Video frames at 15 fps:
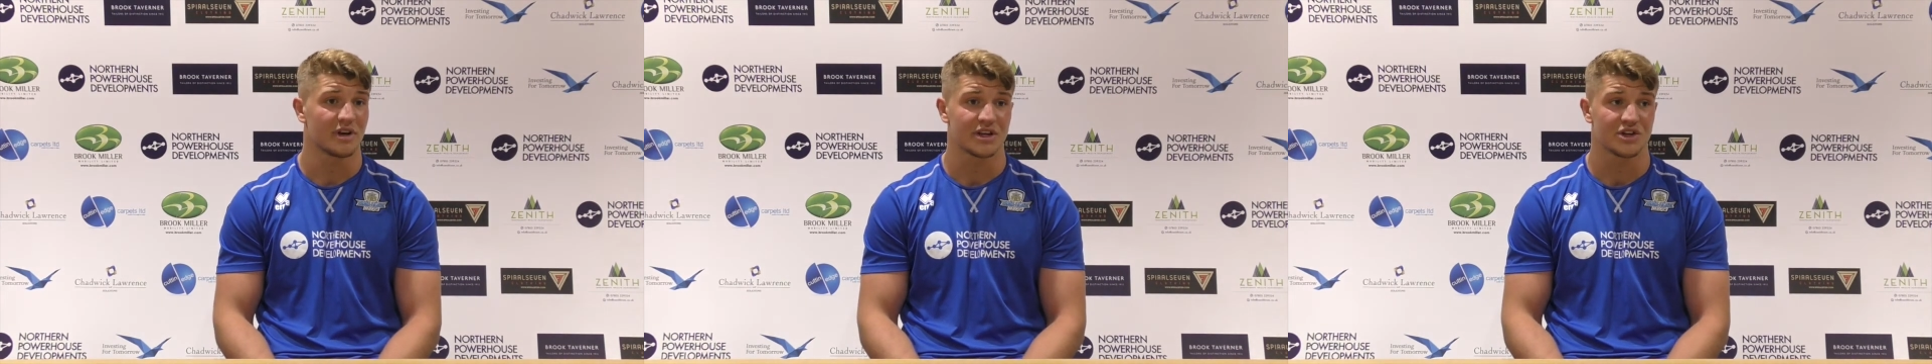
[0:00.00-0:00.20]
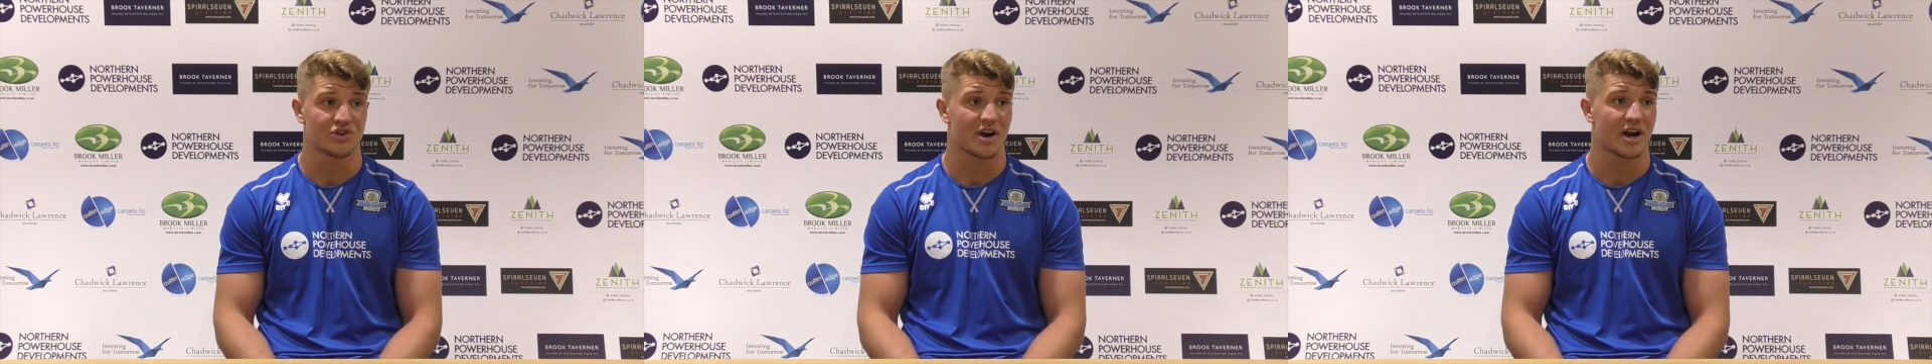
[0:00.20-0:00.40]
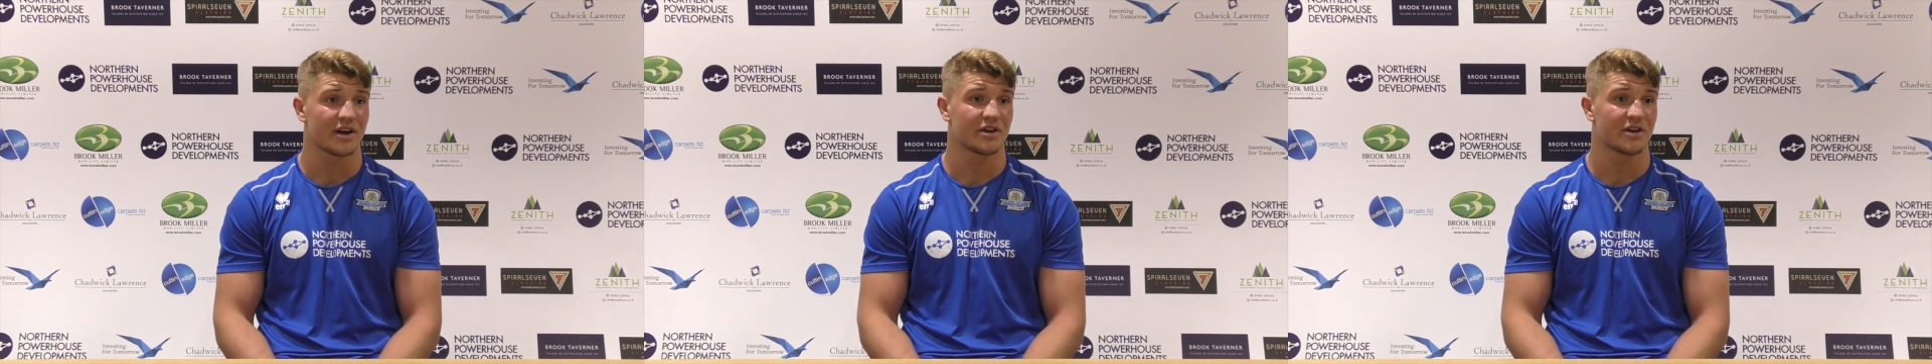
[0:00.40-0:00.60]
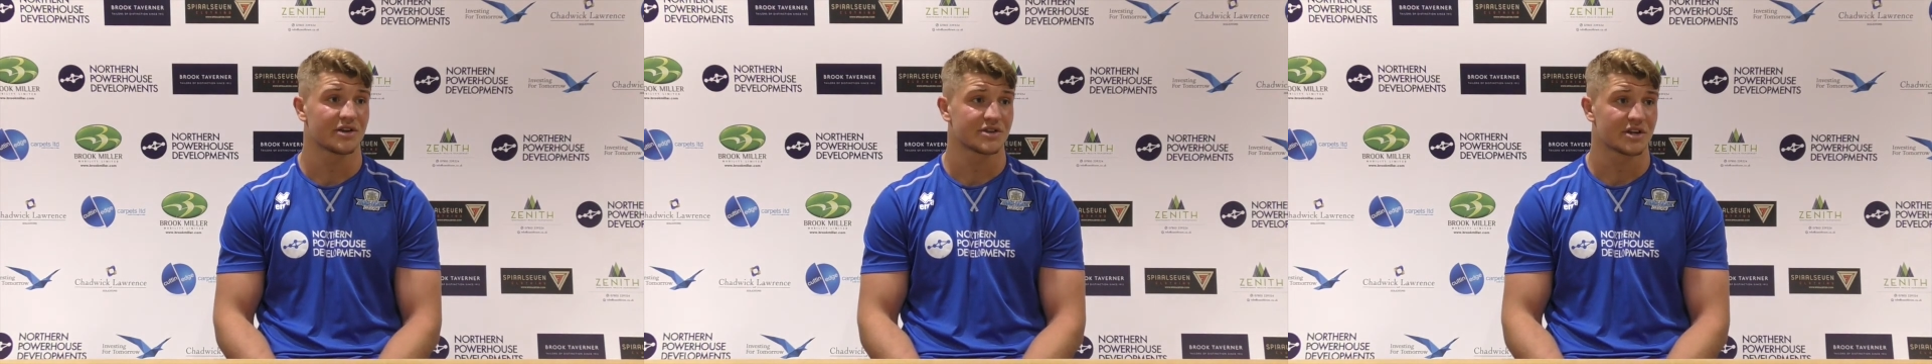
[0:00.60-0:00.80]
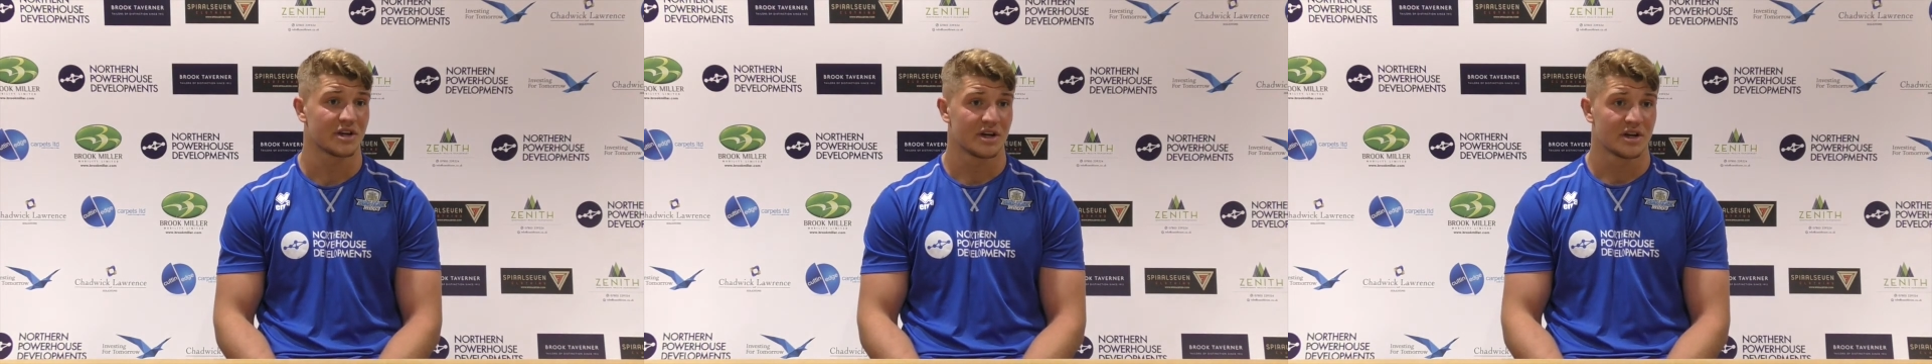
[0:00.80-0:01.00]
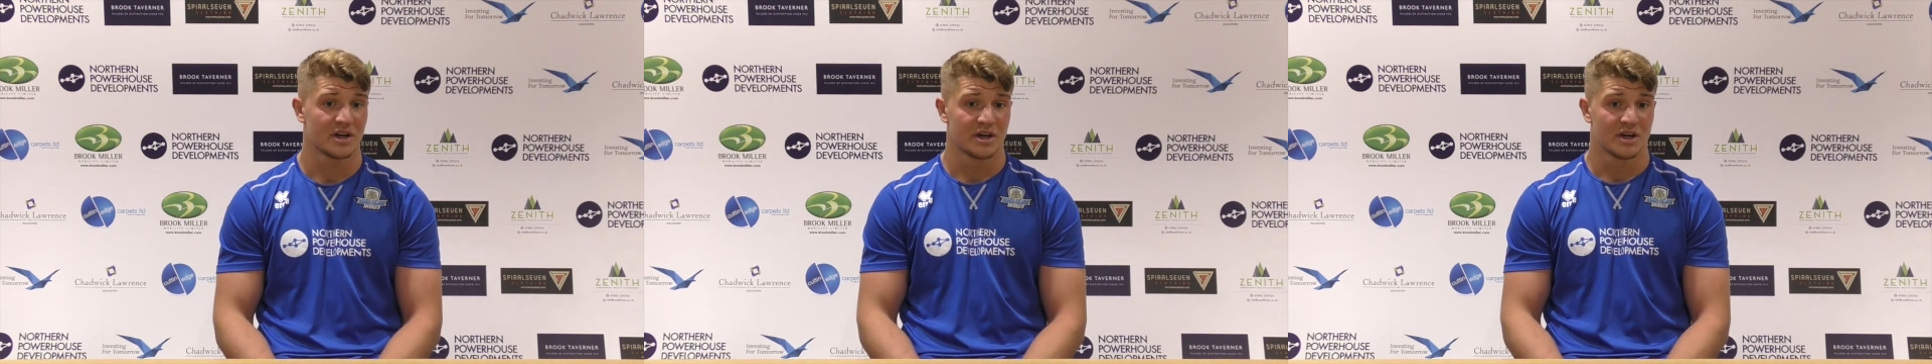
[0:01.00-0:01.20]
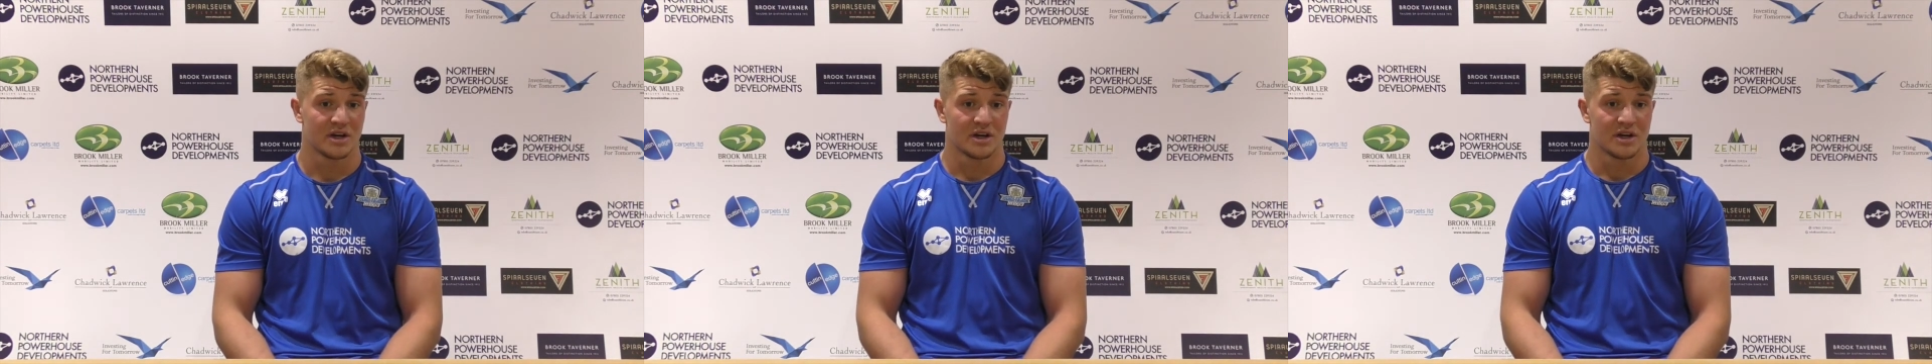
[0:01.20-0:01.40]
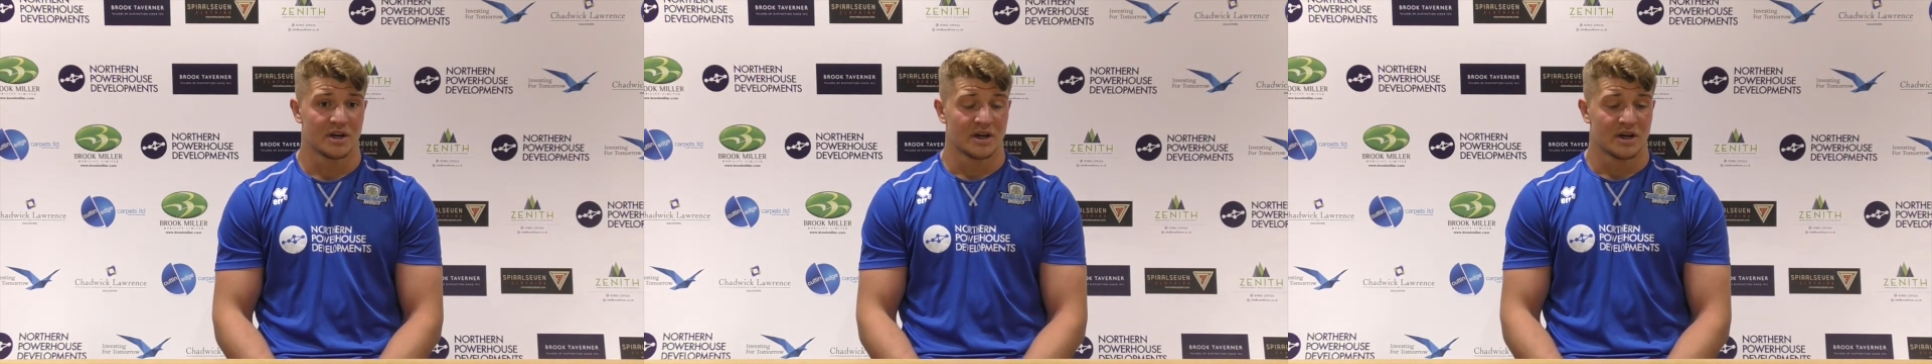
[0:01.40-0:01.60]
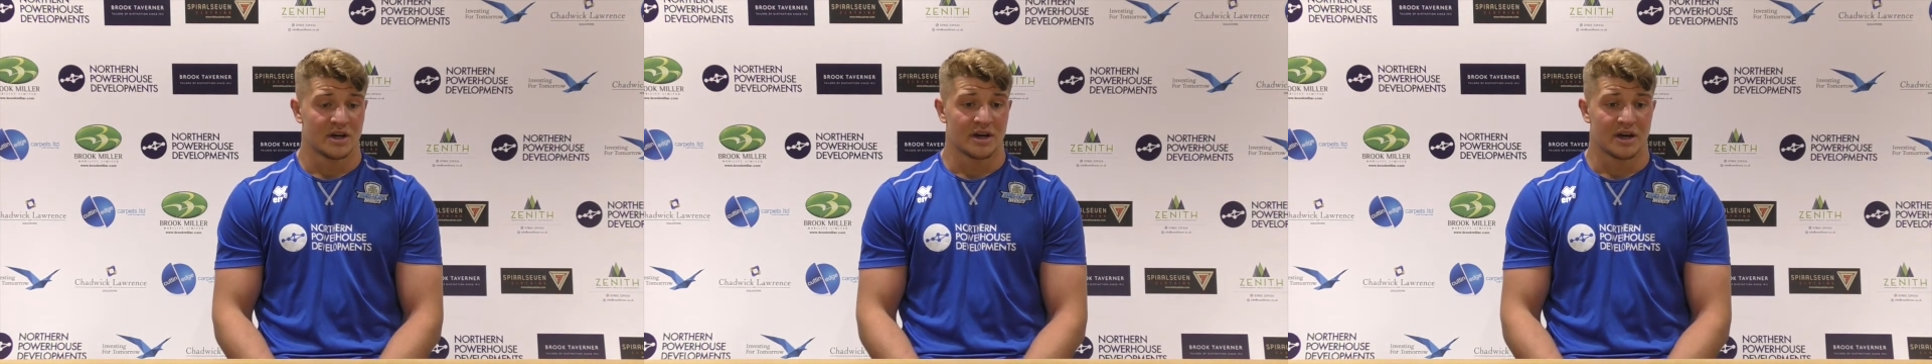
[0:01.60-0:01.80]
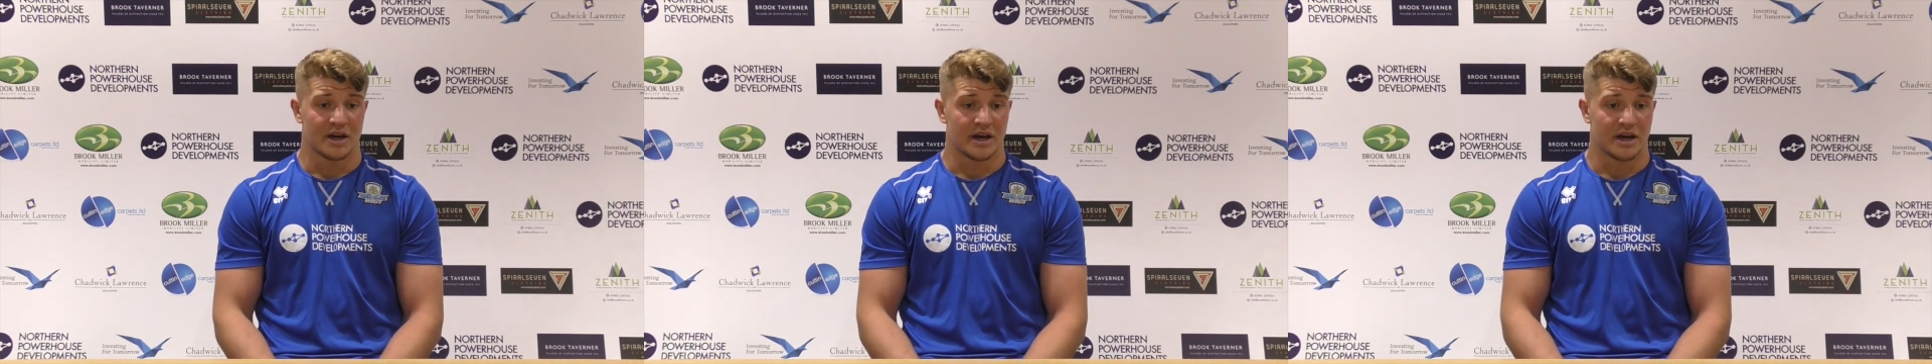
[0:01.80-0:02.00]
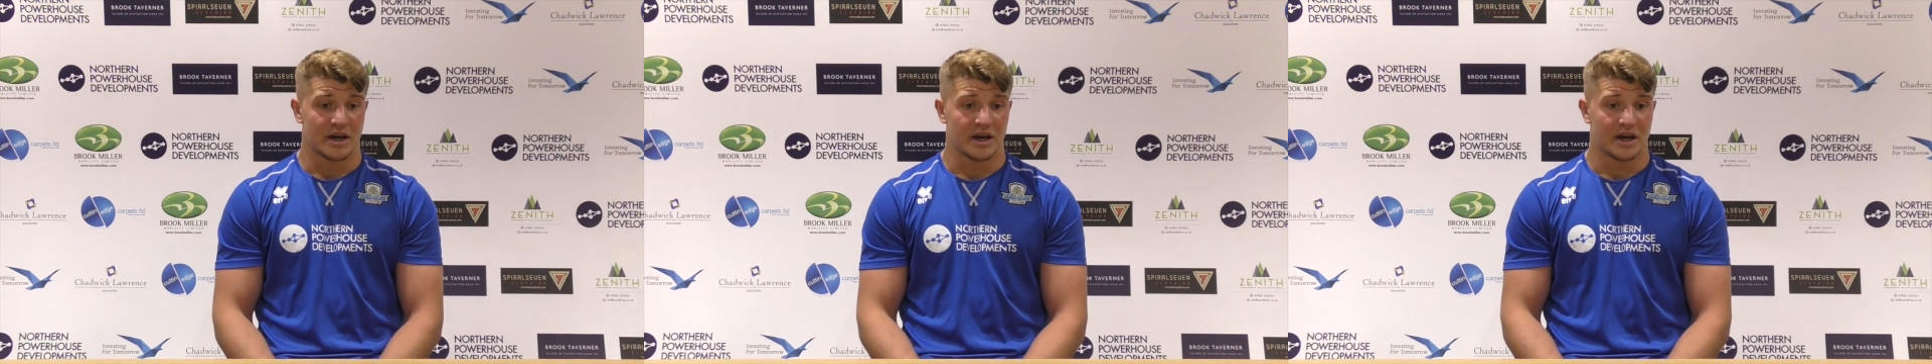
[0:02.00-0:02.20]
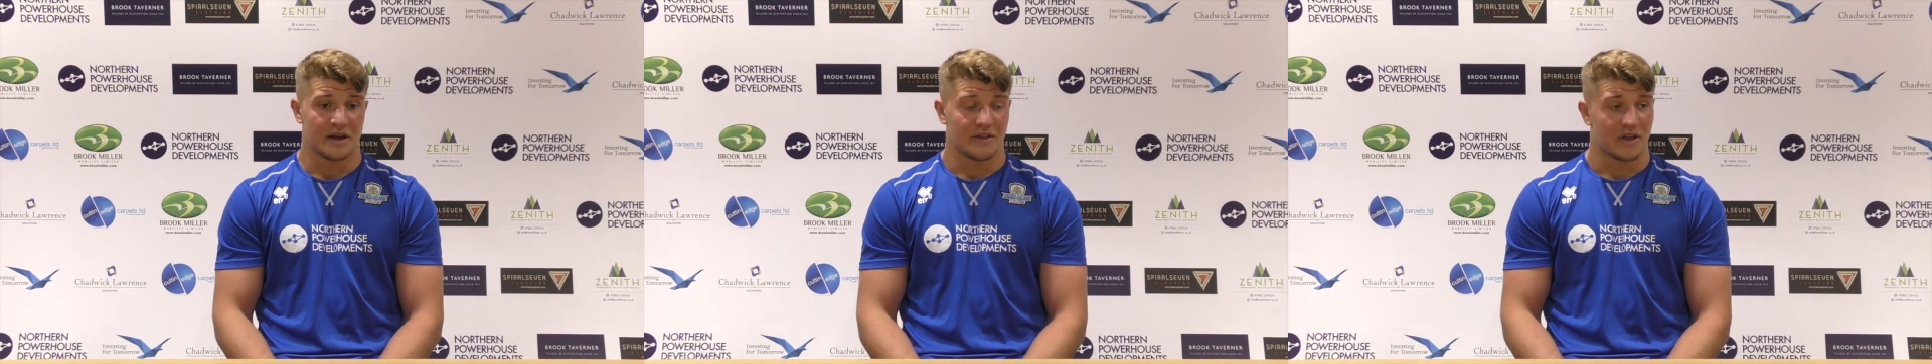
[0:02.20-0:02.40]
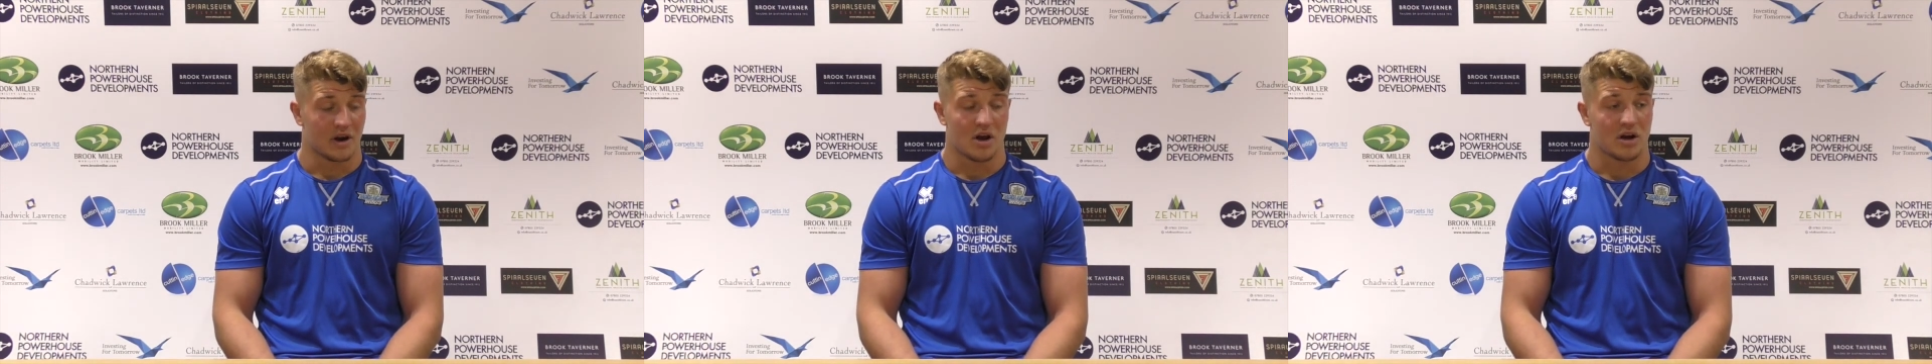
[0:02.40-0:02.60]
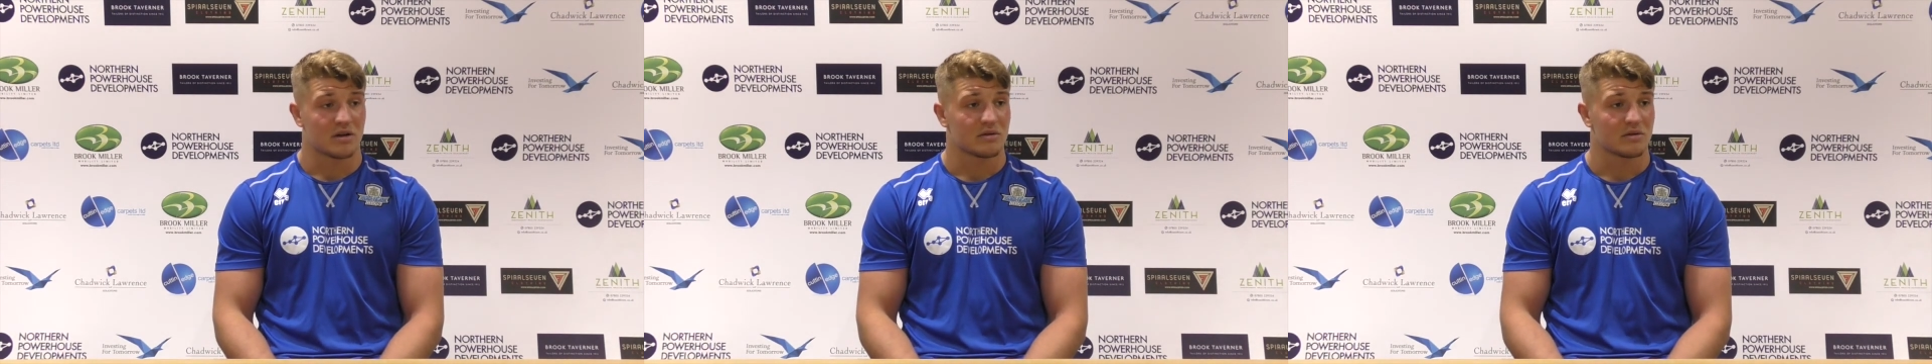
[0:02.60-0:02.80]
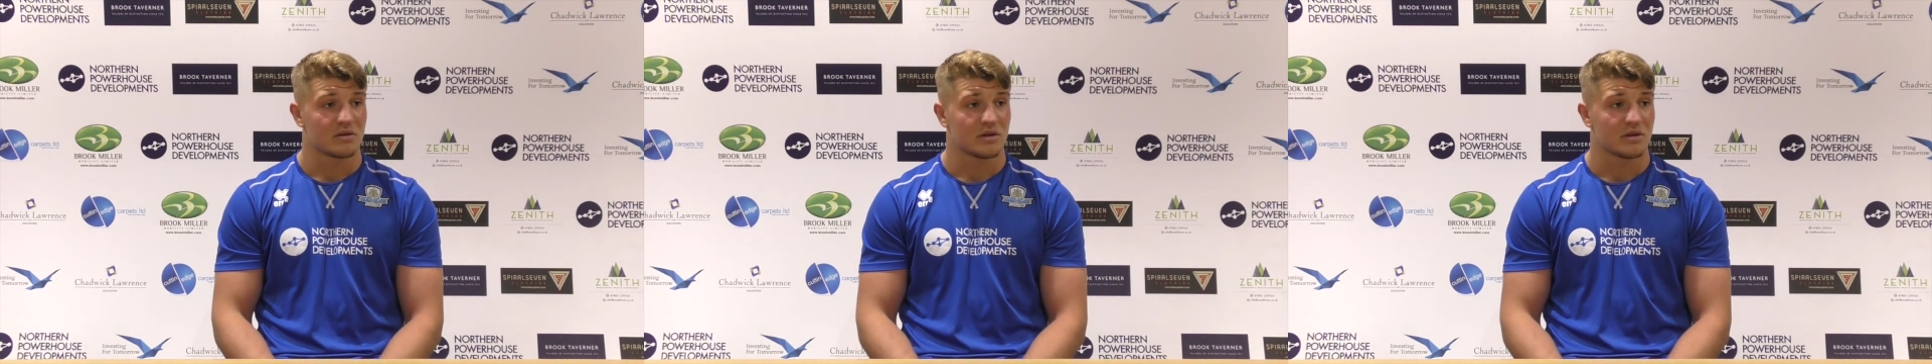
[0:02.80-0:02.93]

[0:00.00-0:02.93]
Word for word: Leeds Rhinos, uh, the lot.